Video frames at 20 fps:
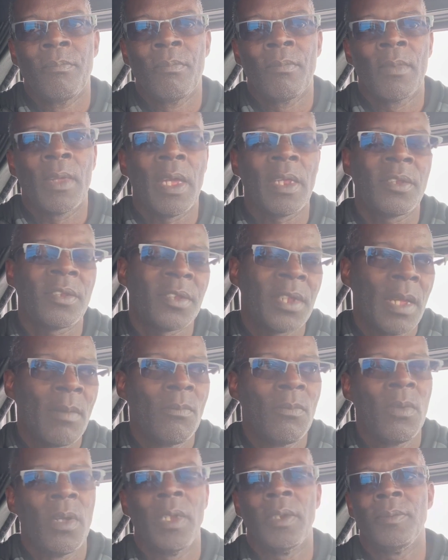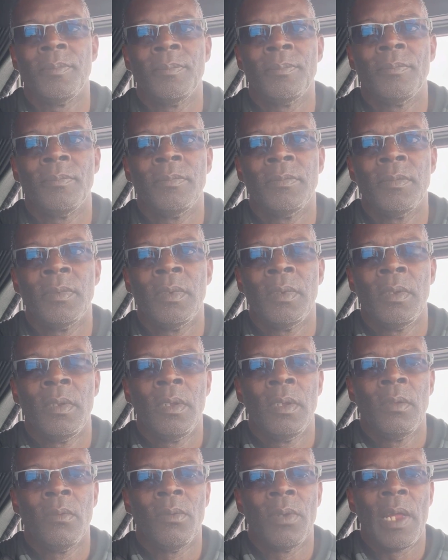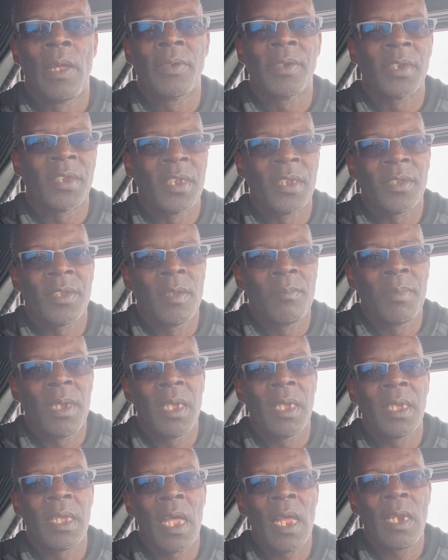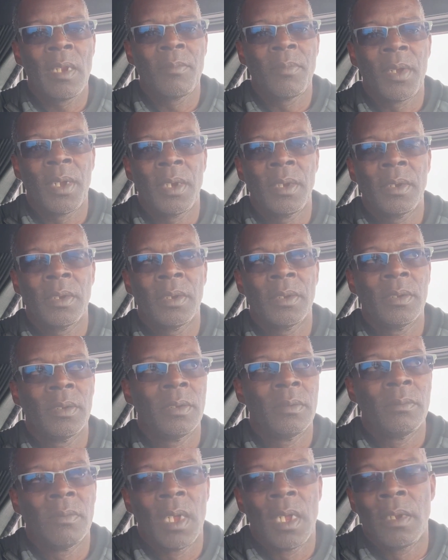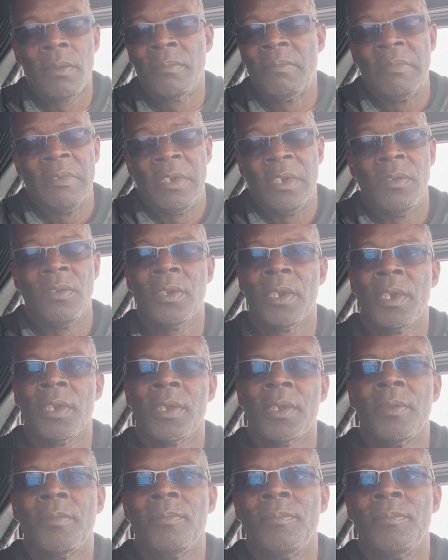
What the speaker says: That's step one. Without the system being calibrated, well, it's useless.